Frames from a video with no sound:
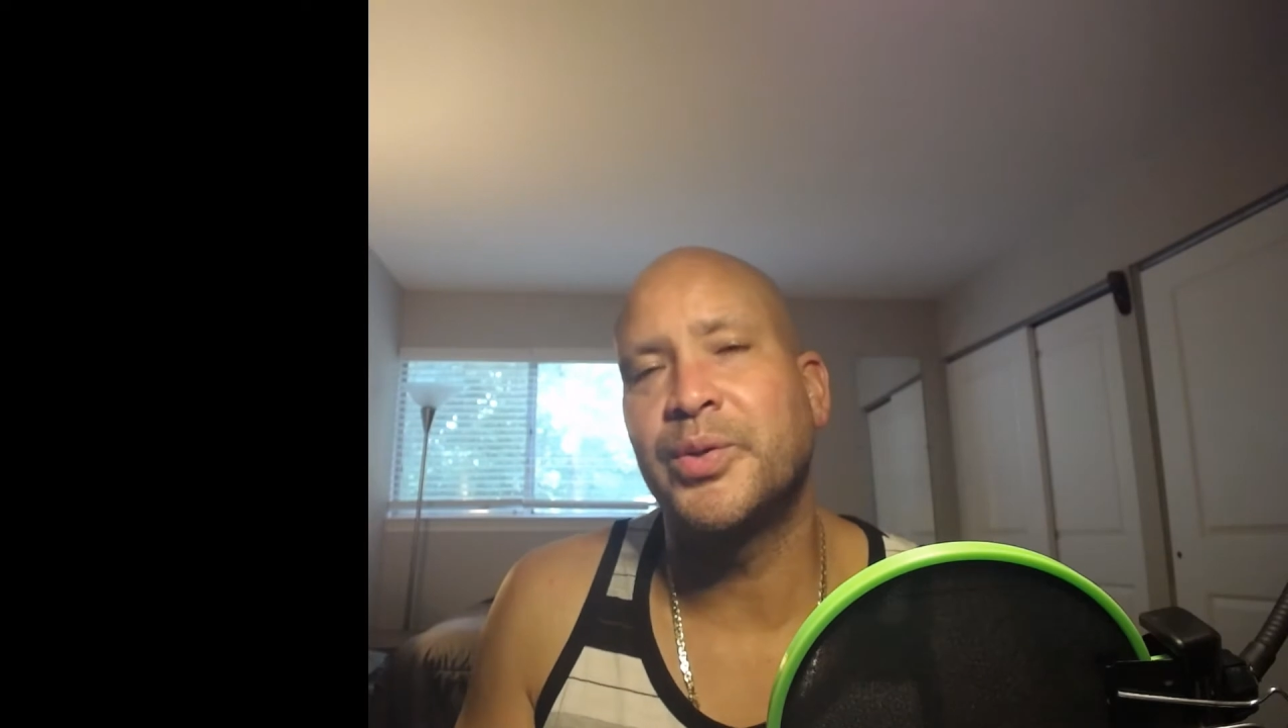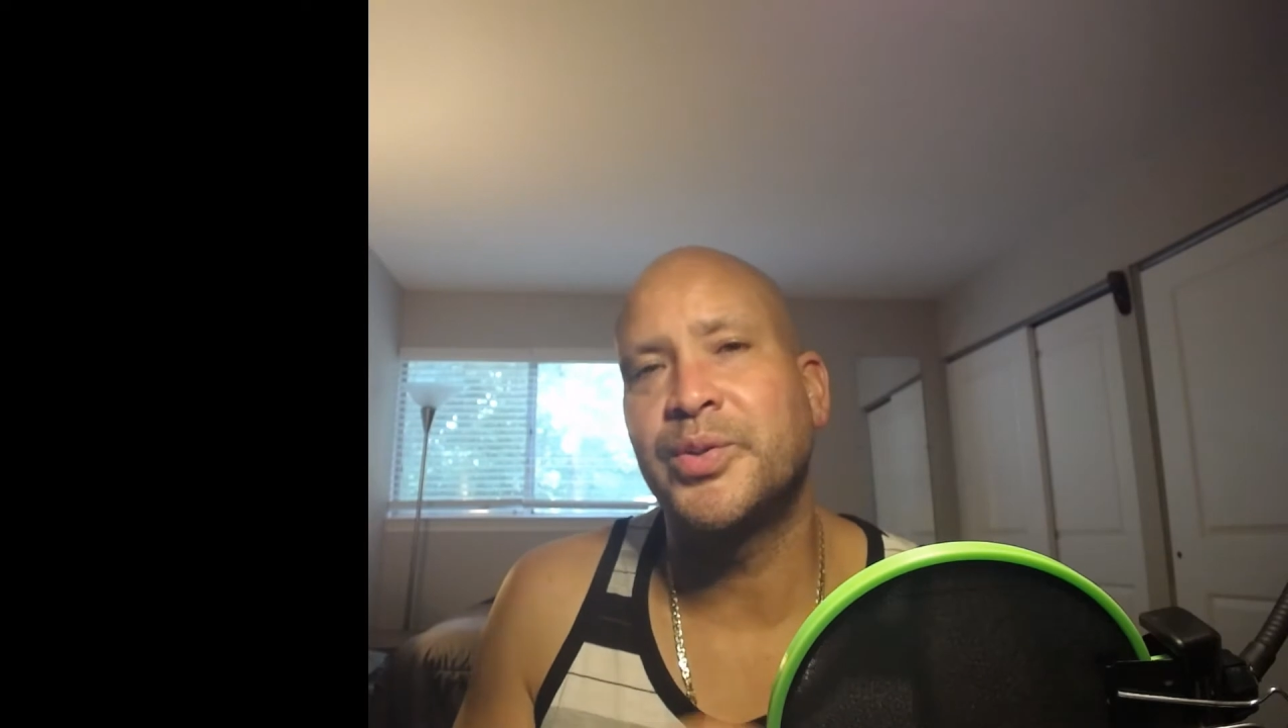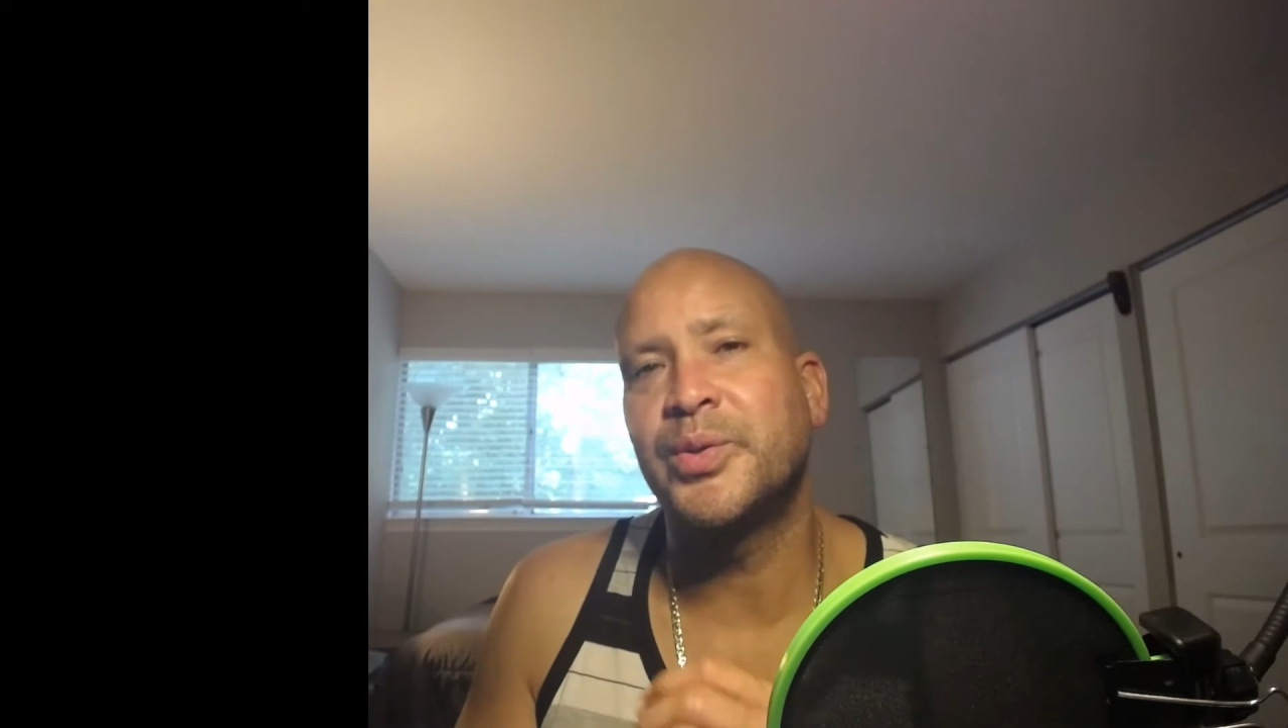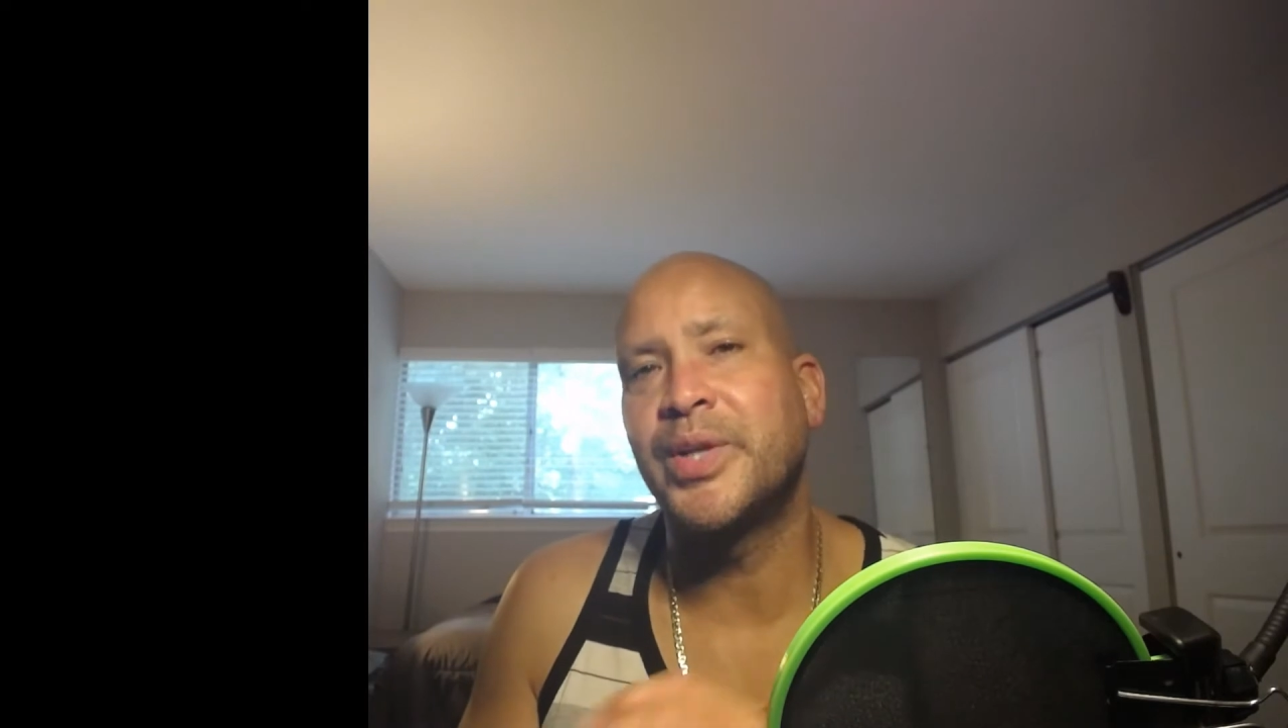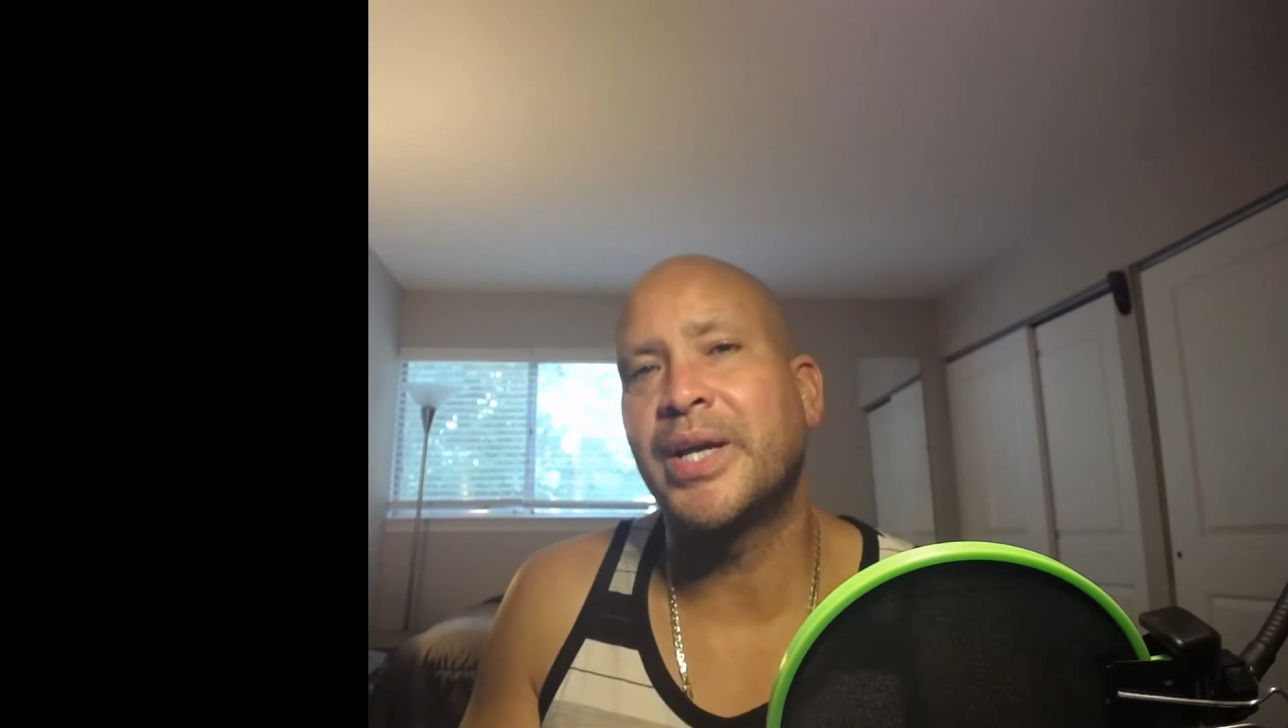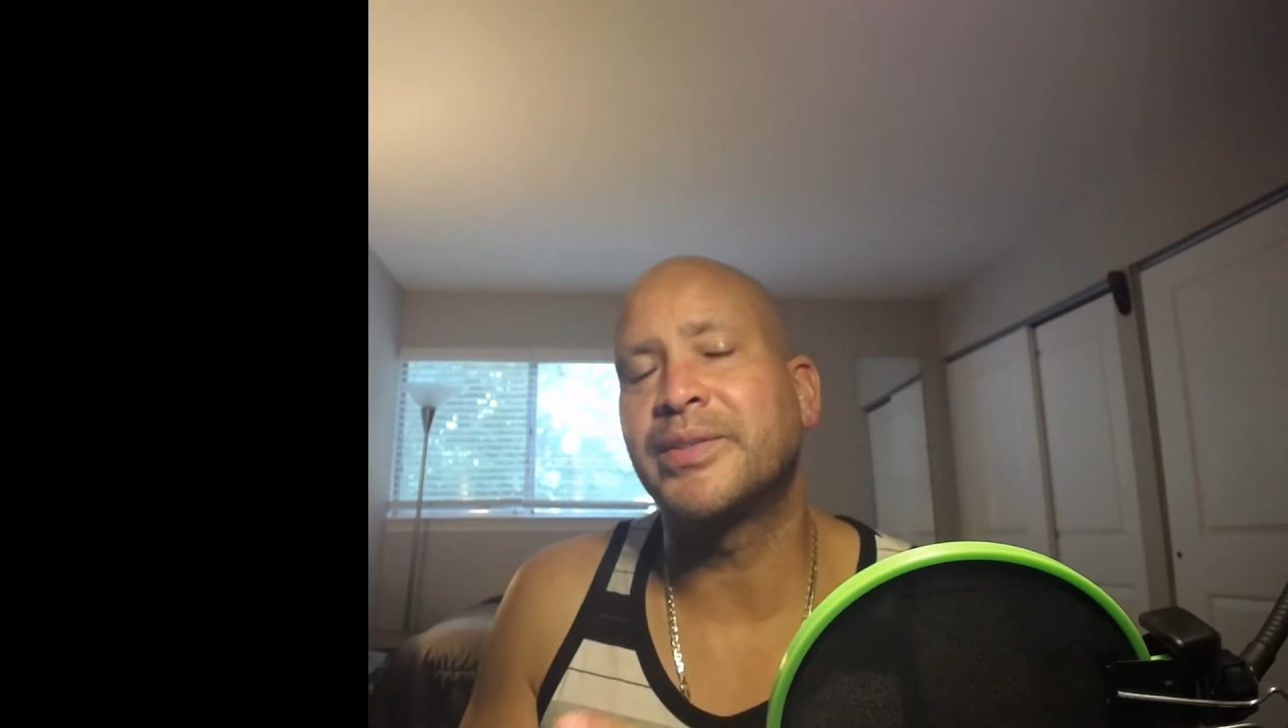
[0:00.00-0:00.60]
So now